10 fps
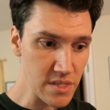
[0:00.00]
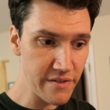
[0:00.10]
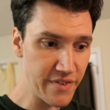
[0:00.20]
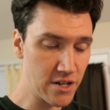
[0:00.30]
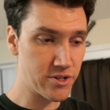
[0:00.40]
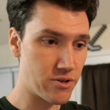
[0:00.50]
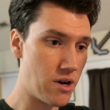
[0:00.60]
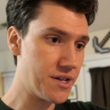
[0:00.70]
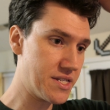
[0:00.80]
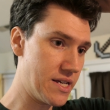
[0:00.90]
Fingers
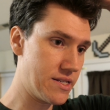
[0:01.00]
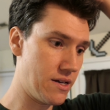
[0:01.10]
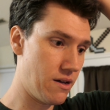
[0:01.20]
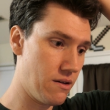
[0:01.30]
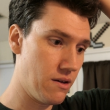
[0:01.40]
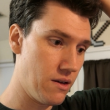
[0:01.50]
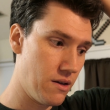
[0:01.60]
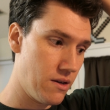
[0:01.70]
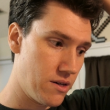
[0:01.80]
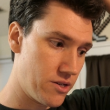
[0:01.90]
crossed that. Uh,
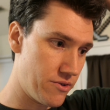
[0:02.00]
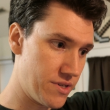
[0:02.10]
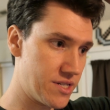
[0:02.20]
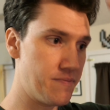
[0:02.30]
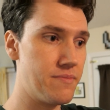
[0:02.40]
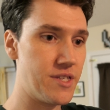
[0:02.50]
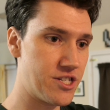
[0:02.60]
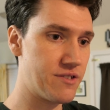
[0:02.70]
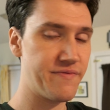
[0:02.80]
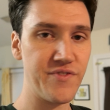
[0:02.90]
you know this
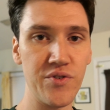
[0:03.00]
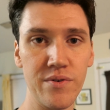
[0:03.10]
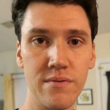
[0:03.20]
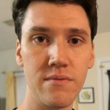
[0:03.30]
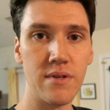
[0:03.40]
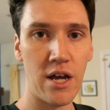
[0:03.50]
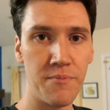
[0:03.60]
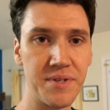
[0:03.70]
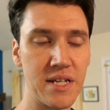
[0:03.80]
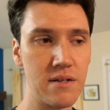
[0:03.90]
this food
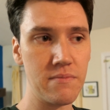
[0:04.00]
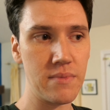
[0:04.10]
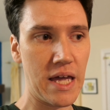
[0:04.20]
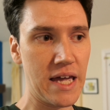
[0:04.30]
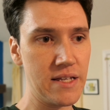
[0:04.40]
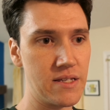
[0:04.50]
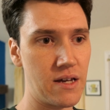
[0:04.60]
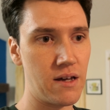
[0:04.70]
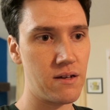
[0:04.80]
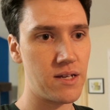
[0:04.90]
helps him, and
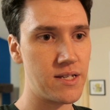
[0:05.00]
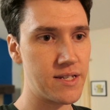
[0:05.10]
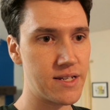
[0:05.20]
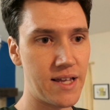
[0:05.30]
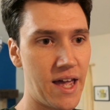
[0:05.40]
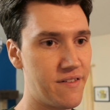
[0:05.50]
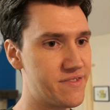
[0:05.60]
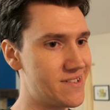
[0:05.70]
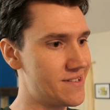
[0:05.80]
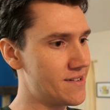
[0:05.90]
uh, he doesn't
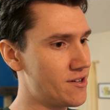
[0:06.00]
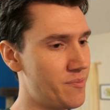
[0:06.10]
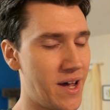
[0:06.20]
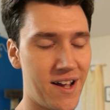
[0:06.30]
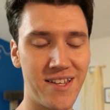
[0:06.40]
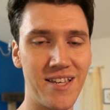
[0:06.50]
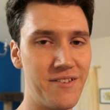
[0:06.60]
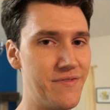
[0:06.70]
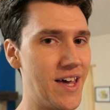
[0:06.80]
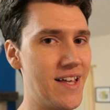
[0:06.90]
have to go back to
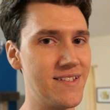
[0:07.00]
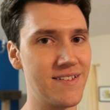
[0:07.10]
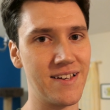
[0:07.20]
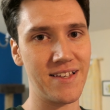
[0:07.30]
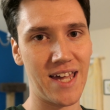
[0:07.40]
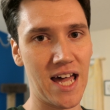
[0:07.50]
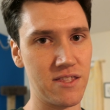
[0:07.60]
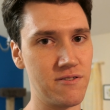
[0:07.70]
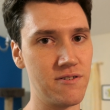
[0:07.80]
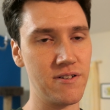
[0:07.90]
the vet and get a
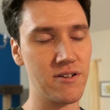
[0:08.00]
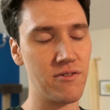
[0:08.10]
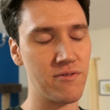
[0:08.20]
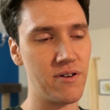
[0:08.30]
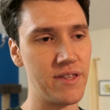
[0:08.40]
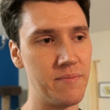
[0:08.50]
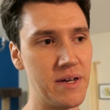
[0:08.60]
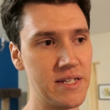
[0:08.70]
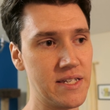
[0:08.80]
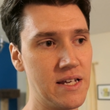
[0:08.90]
catheter and go through all that
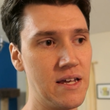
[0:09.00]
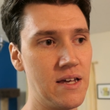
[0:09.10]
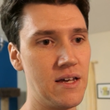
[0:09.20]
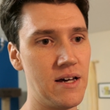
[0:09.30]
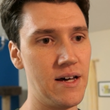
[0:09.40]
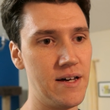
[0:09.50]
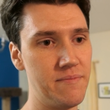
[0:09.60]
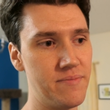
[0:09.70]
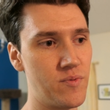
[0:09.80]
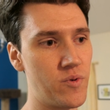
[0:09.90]
mess.
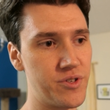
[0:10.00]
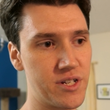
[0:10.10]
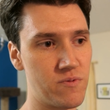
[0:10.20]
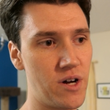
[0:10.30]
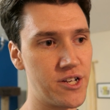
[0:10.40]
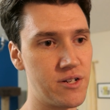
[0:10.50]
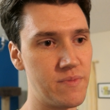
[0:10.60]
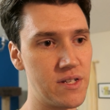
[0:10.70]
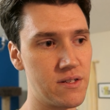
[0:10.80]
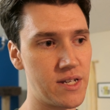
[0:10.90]
Um, but we'll just watch
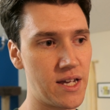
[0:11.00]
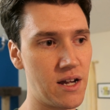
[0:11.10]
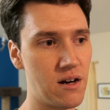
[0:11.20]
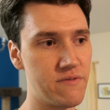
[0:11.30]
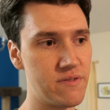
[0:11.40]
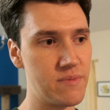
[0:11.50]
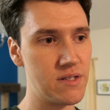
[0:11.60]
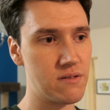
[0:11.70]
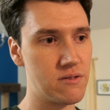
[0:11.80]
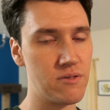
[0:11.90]
him and take care of him
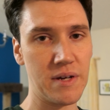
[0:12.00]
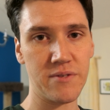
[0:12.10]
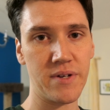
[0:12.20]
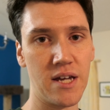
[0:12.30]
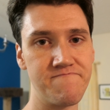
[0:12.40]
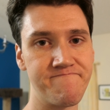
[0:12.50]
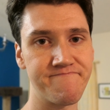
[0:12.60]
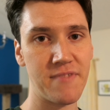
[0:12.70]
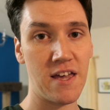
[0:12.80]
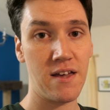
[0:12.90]
and do the best we can.
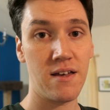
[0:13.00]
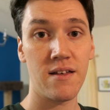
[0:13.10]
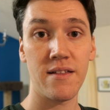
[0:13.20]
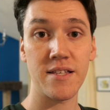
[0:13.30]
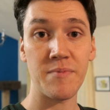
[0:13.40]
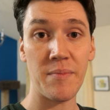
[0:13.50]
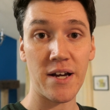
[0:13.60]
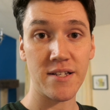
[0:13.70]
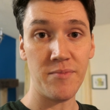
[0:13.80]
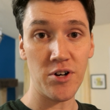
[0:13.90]
Let's meet
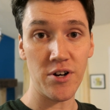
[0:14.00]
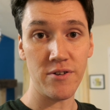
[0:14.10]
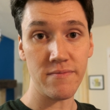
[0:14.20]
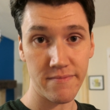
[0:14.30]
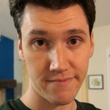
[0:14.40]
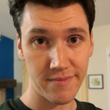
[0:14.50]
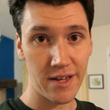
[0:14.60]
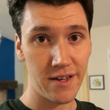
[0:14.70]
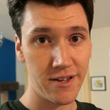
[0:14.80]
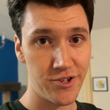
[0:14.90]
back tomorrow,
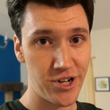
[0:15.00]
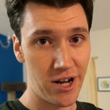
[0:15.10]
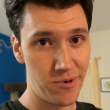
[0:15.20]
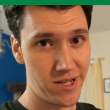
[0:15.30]
shall